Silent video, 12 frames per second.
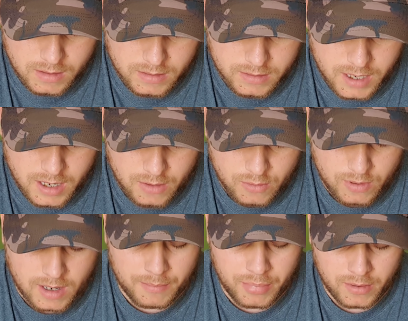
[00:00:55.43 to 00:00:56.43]
So
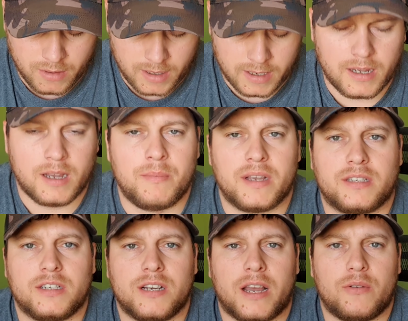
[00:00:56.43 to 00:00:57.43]
I put a
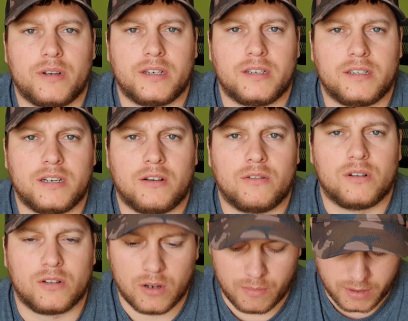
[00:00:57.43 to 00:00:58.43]
message out in, a
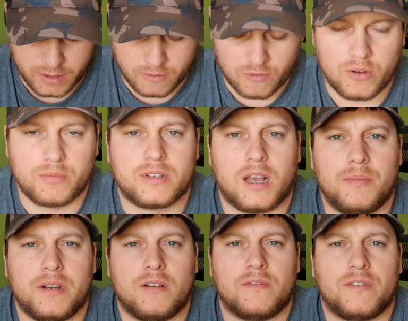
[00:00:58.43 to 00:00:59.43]
couple of the groups that I'm
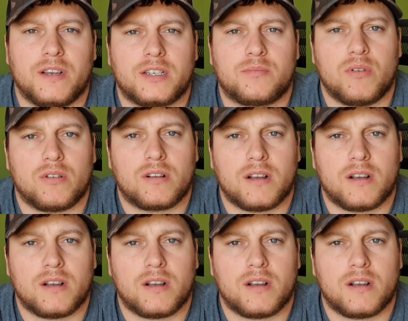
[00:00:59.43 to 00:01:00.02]
in on Facebook,